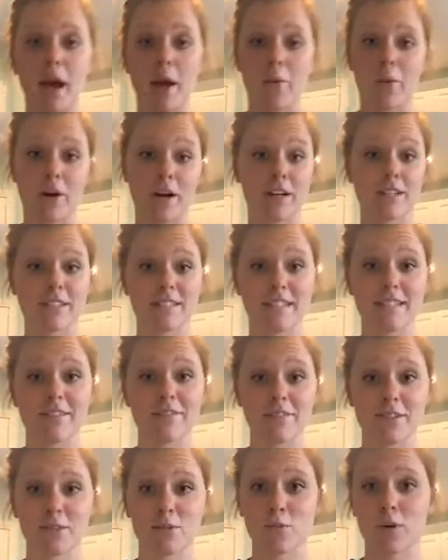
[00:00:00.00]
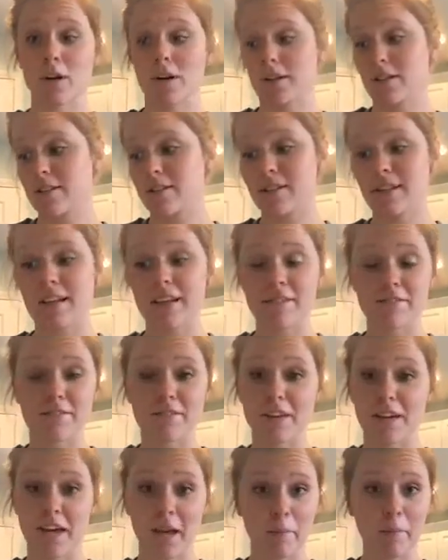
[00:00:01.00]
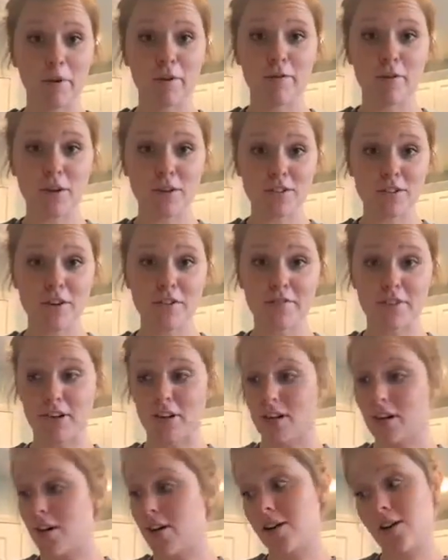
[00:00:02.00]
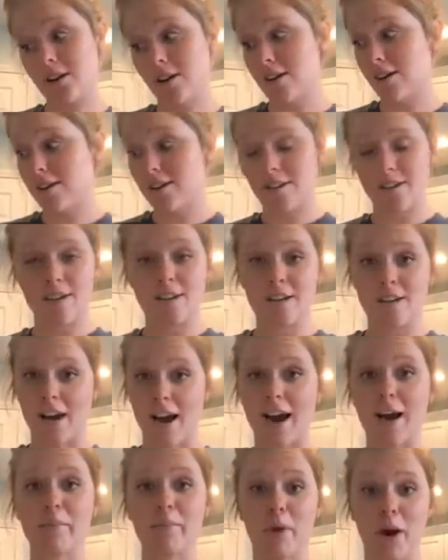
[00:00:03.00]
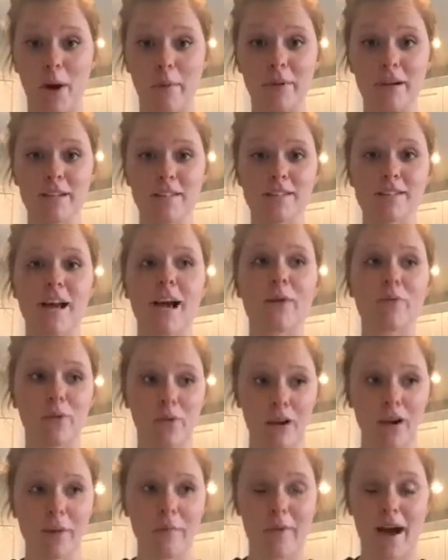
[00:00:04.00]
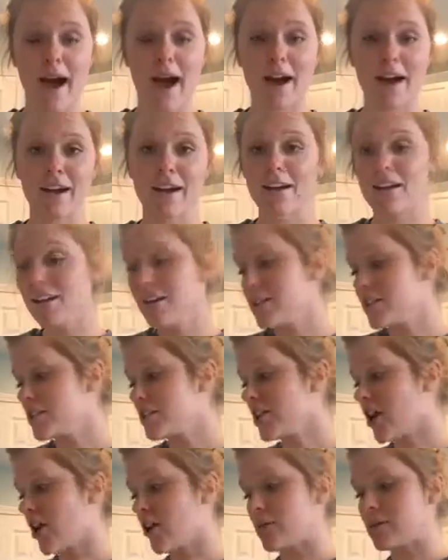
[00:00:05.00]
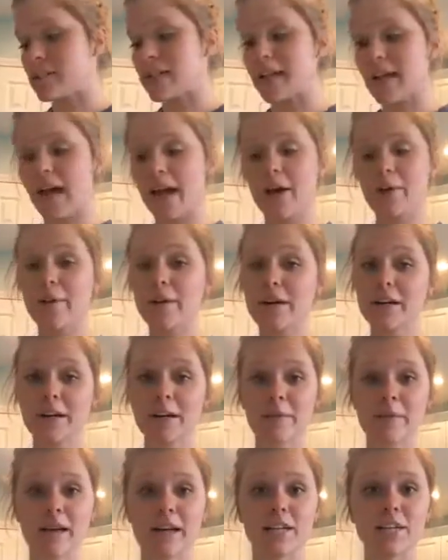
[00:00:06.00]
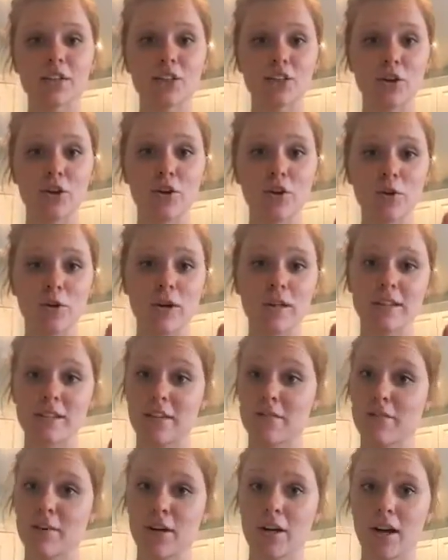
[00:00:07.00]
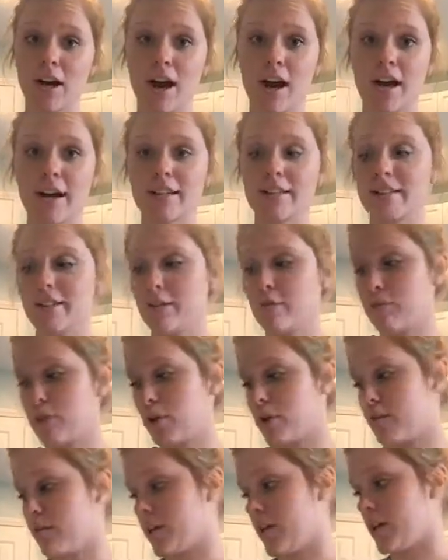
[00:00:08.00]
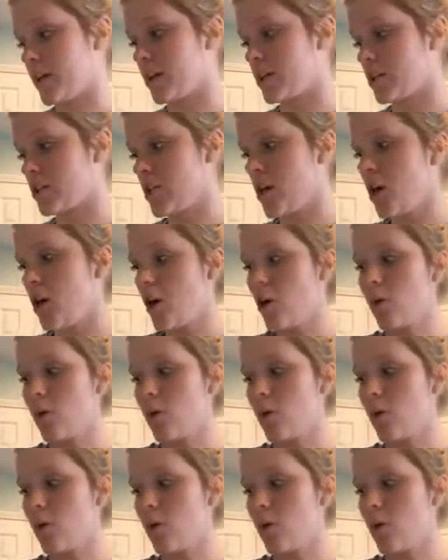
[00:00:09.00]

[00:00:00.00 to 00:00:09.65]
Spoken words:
Okay, we're gonna see if this works. If the camera falls over, I promise I will come back. So today we're gonna make 2 different kinds of bird feeders.